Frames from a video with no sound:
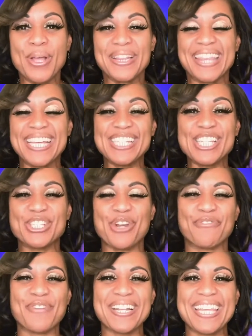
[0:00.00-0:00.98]
This is your
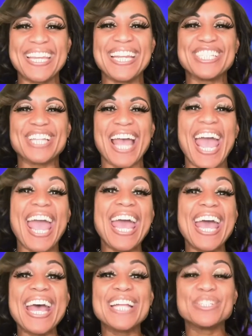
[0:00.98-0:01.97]
friend Kenesha,
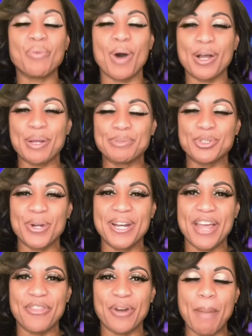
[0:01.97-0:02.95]
and welcome to
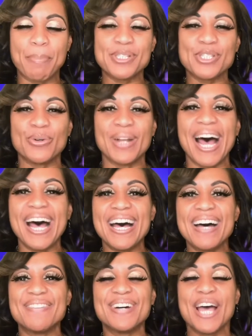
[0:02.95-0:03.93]
another episode
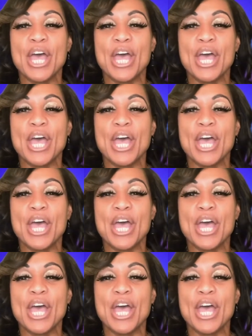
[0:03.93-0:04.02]
of